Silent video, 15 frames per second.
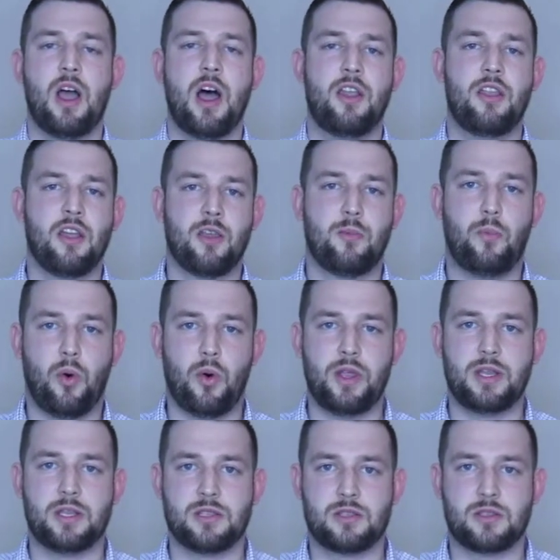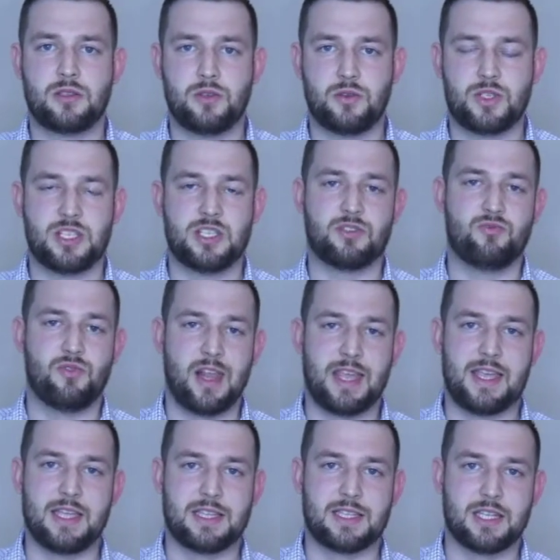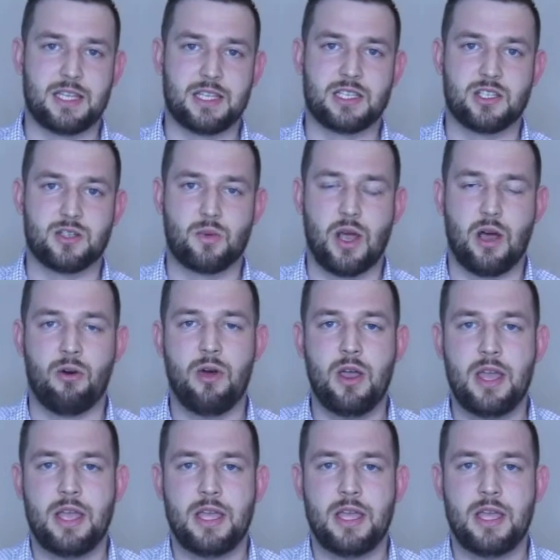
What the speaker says: Another point which is related to this as well